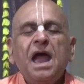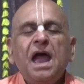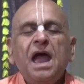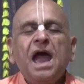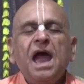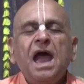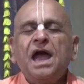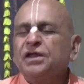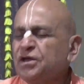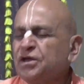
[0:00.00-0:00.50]

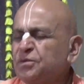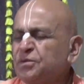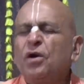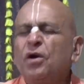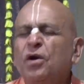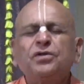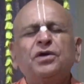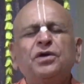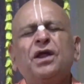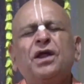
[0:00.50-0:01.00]
And this
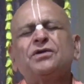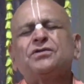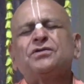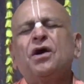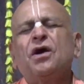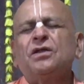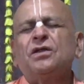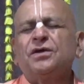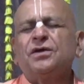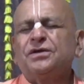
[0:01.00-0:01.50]
bothers us
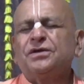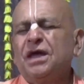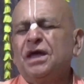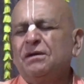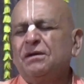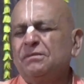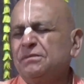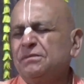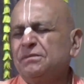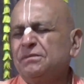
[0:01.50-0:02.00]
all the
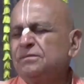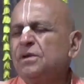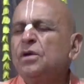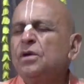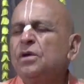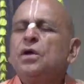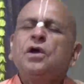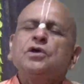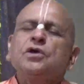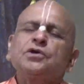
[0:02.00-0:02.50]
time.
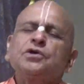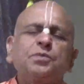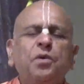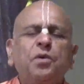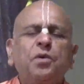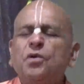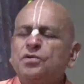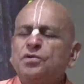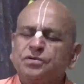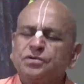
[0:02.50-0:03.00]

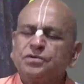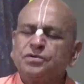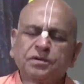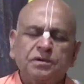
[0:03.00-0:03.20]
Suppose